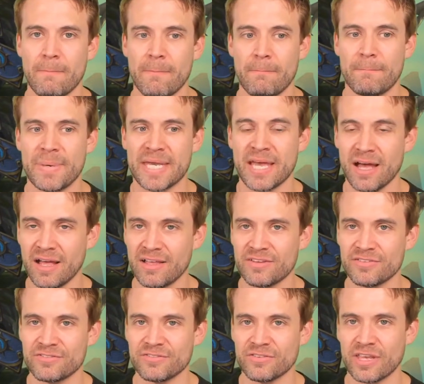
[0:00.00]

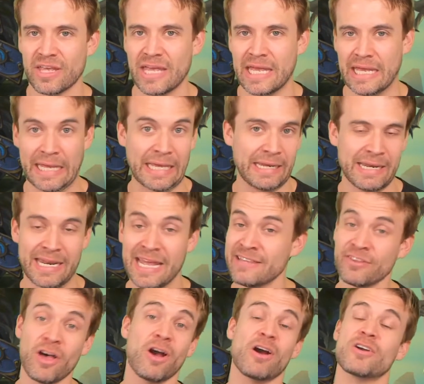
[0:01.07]
because it hits
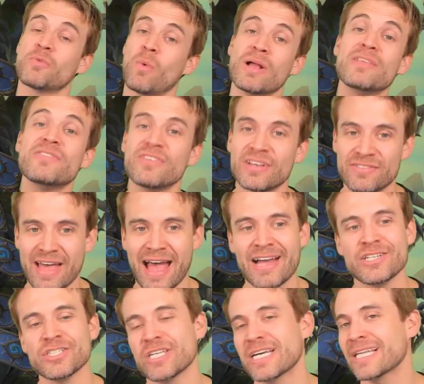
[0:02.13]
hard once it's
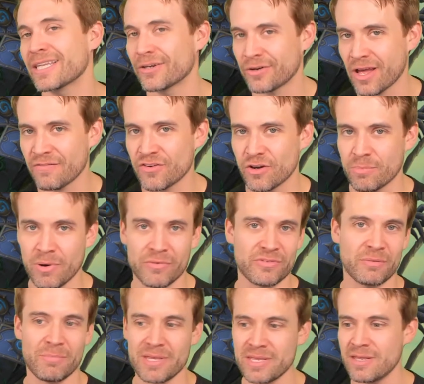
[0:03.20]
actually cleared off your
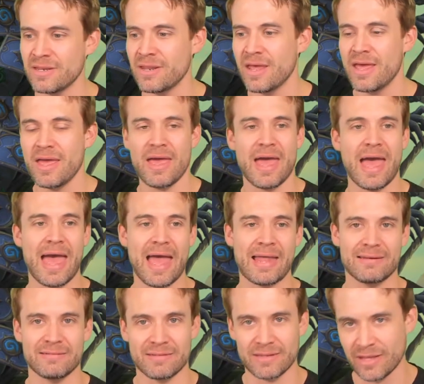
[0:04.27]
opposing minion,
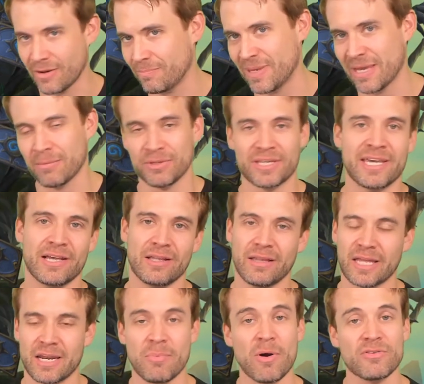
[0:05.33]
and being able to kill
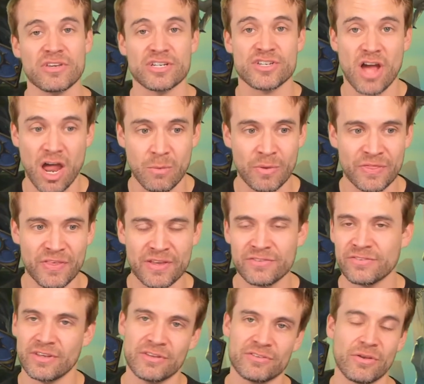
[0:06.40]
like an opposing taunt with
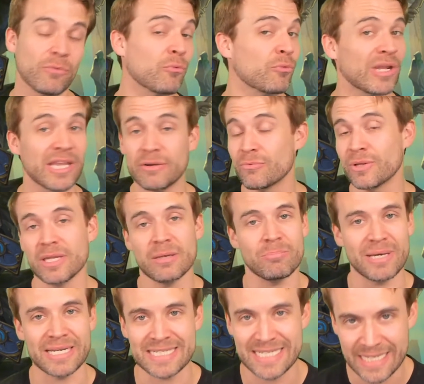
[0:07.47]
this is a really, really
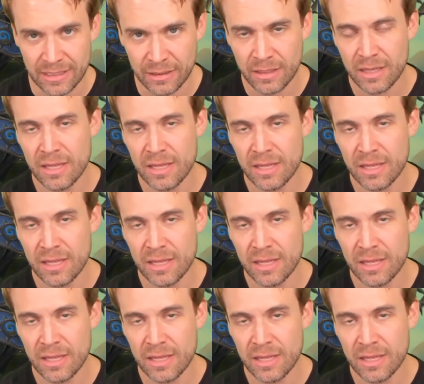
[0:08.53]
big deal.